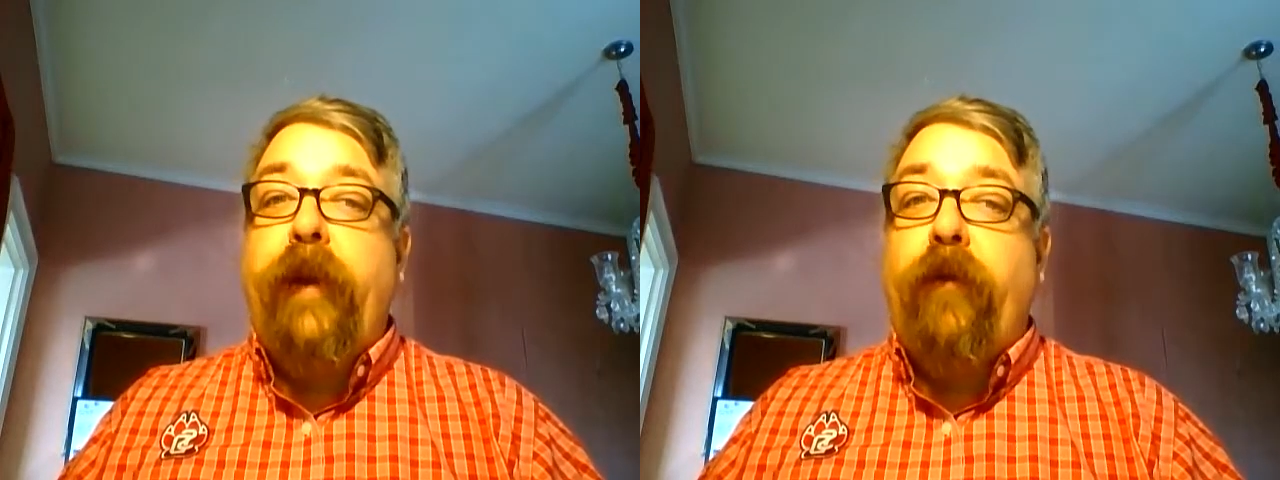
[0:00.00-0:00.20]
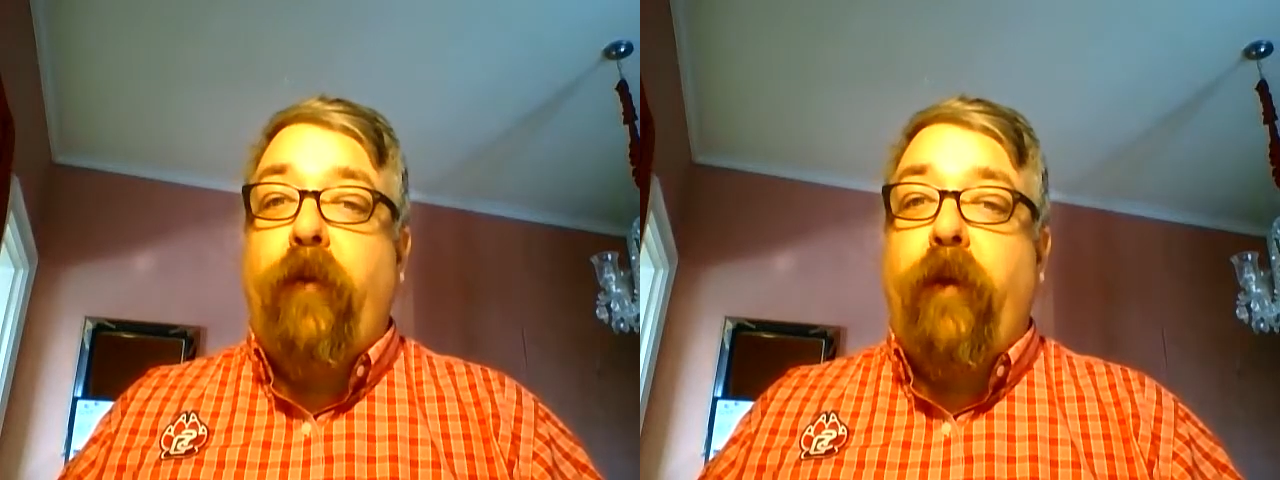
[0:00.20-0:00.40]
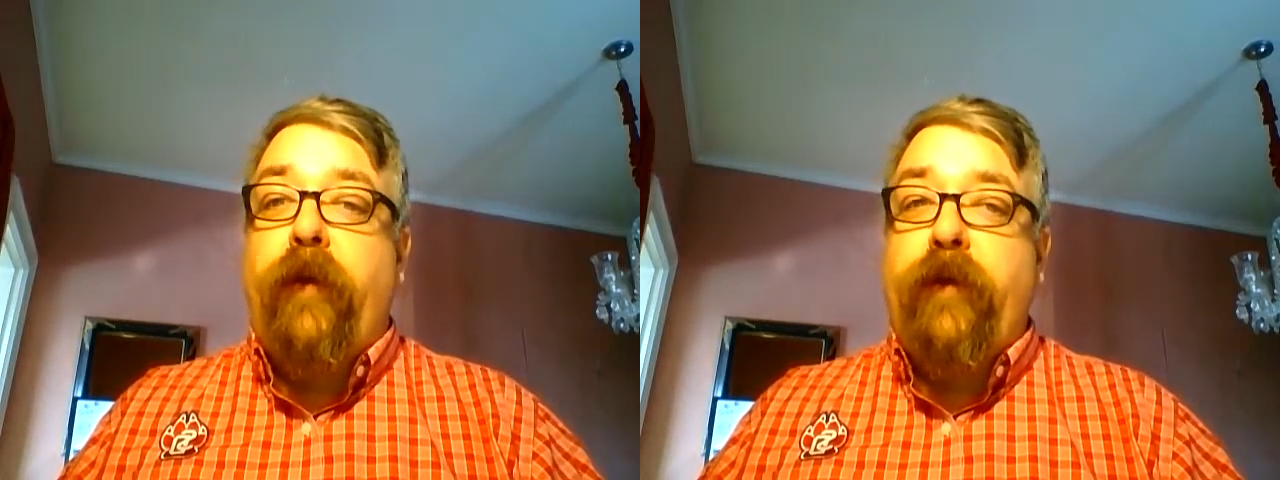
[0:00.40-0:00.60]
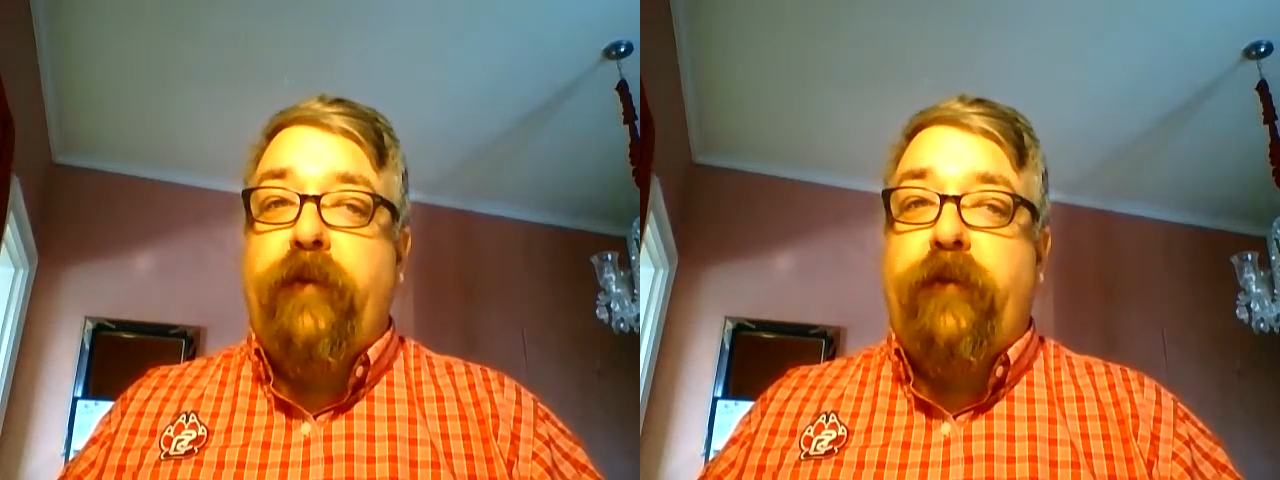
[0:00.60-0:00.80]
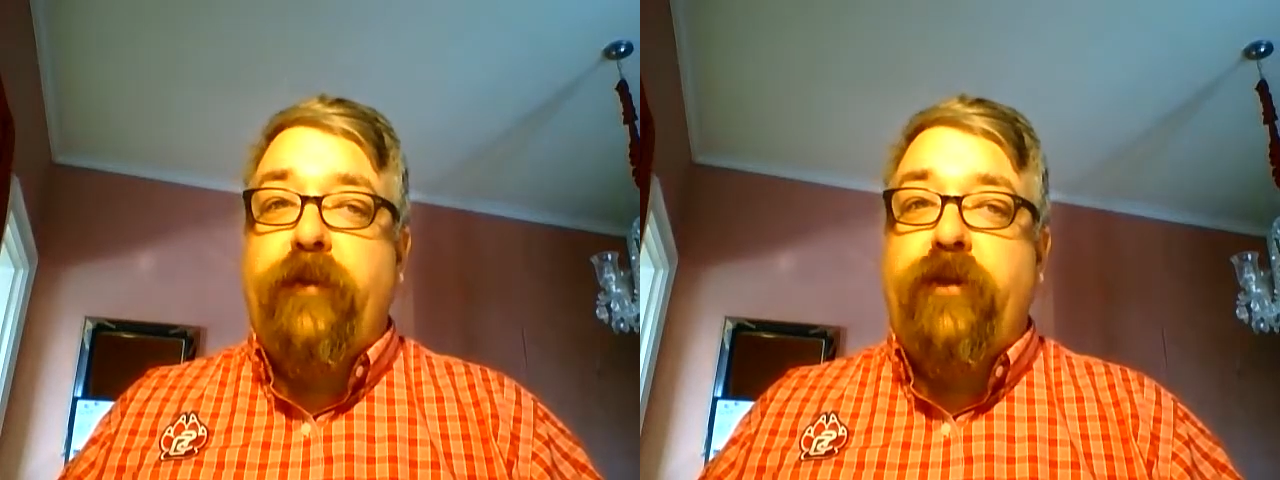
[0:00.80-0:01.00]
to long
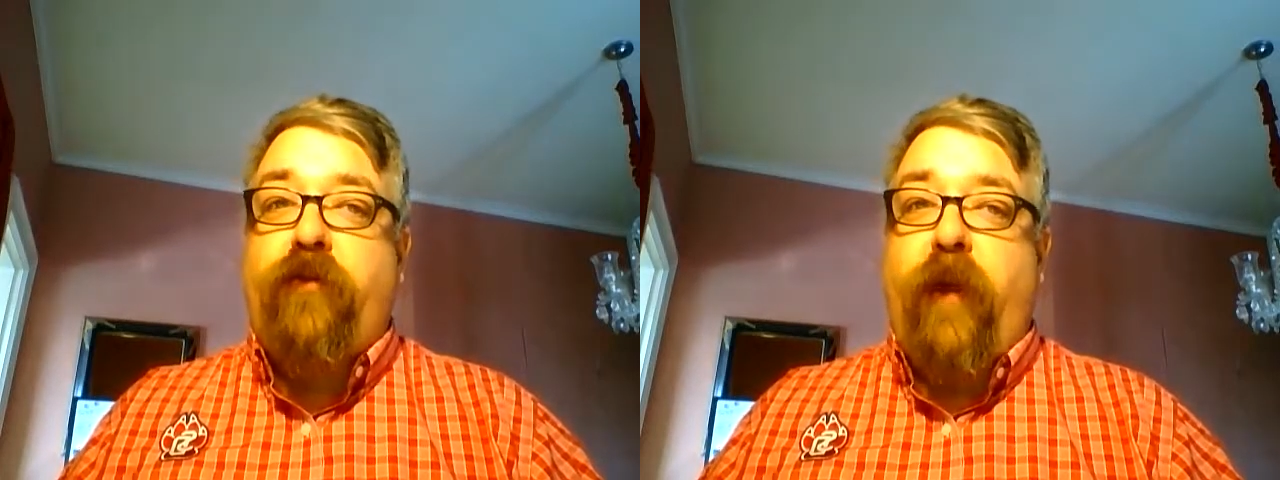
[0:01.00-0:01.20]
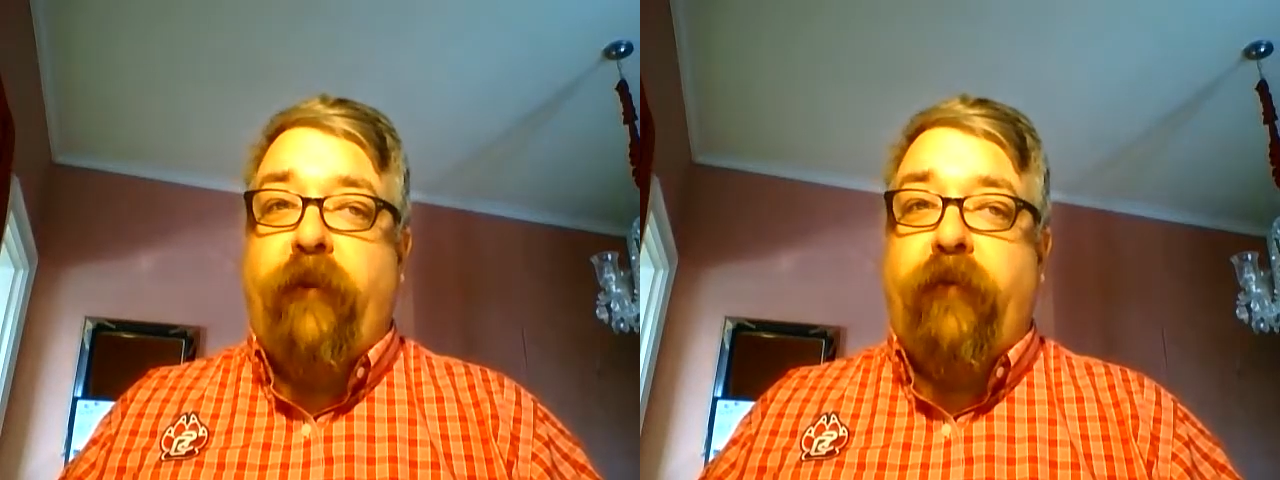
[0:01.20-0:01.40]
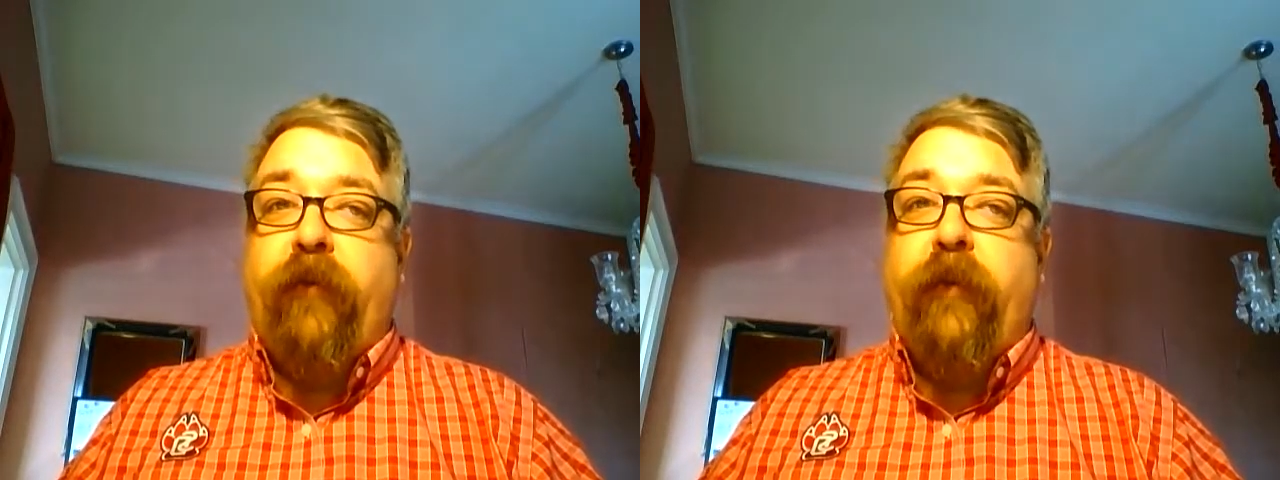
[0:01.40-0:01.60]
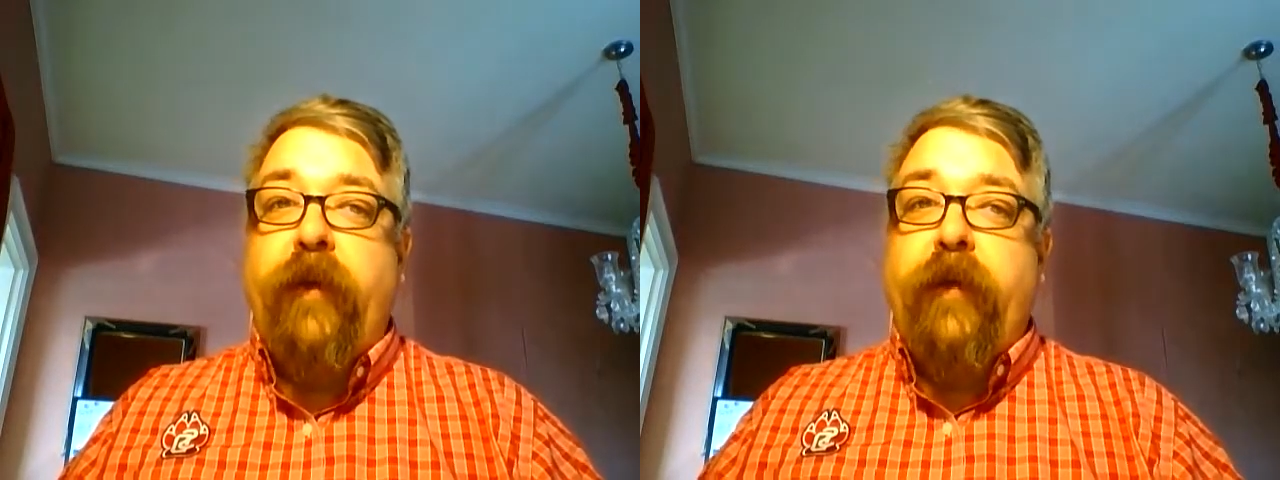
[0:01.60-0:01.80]
distance travel.